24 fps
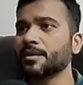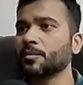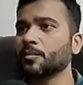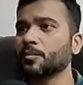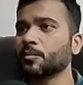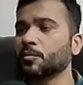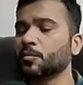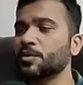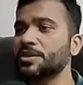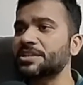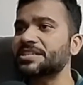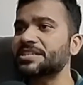
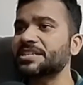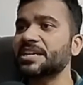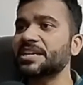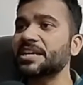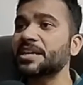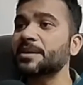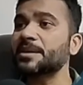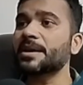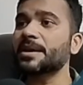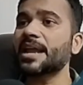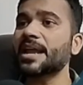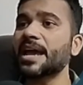which
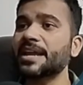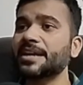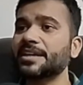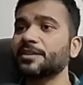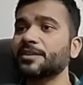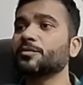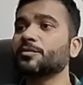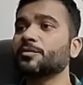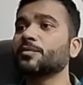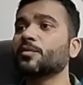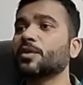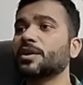email ID
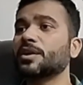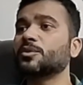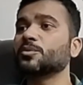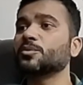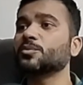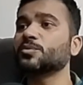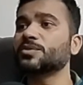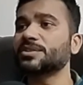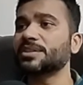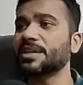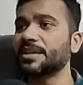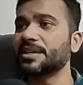we want to
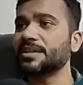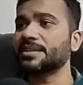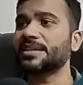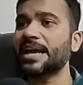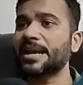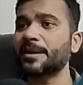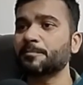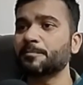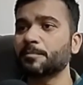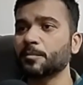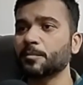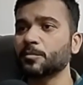send
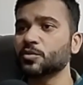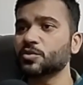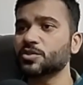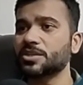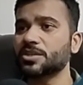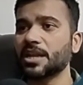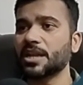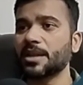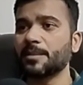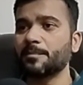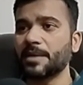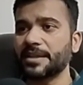that
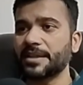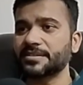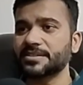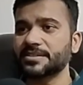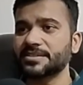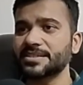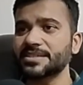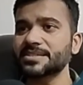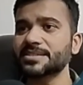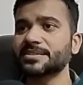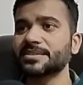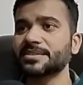promotional
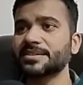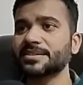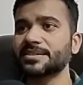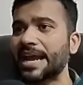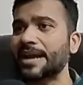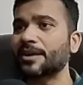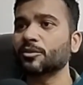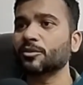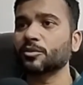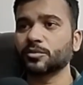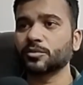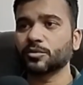messages, that
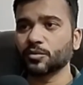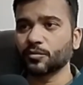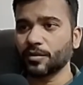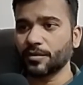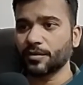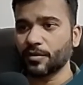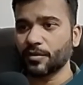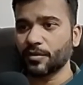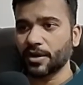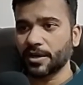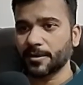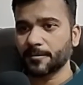also we
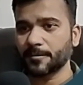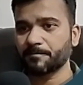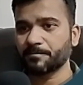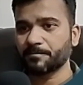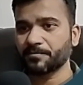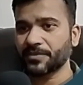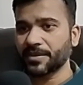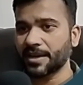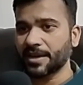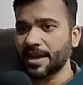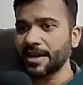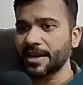want,
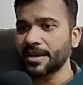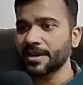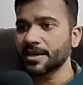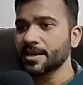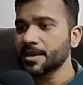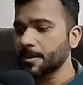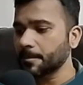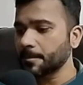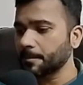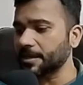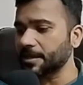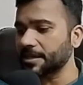right?
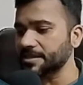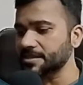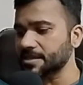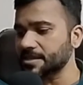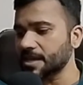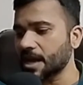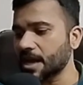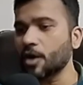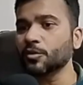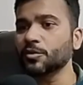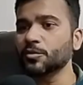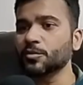Because
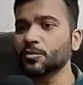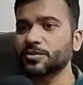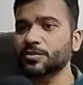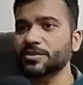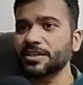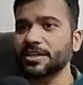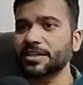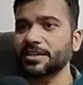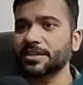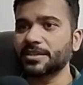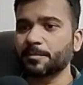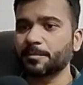how you
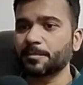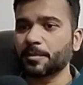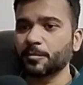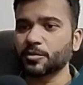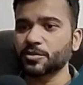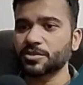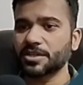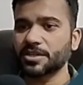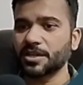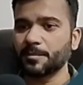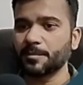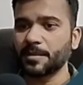see the
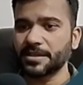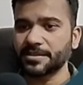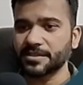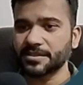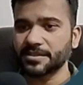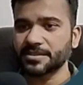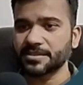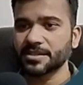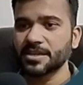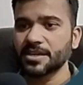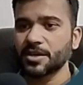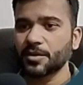promotional message,
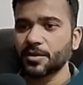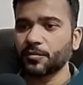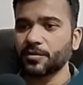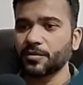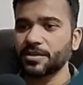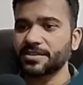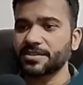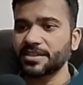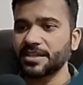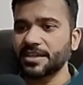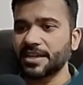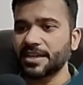we
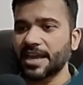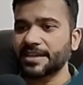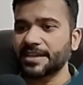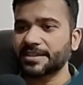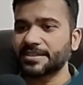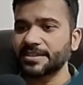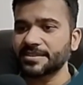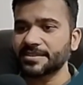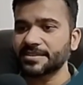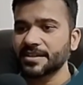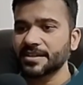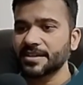see like
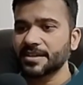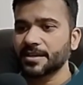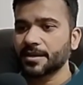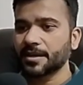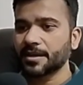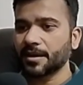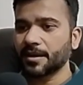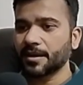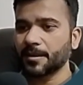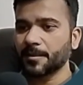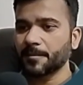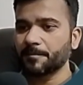this,
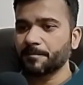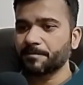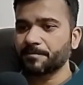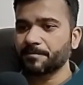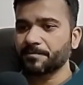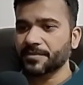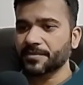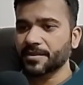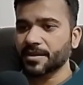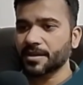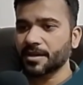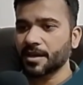
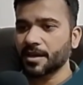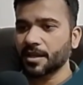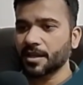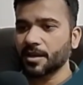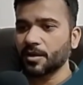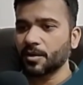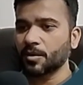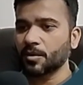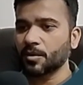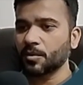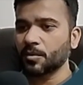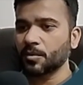
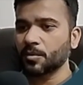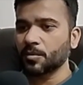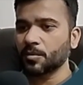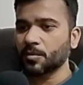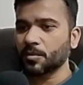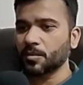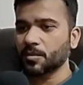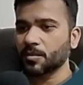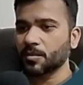hello,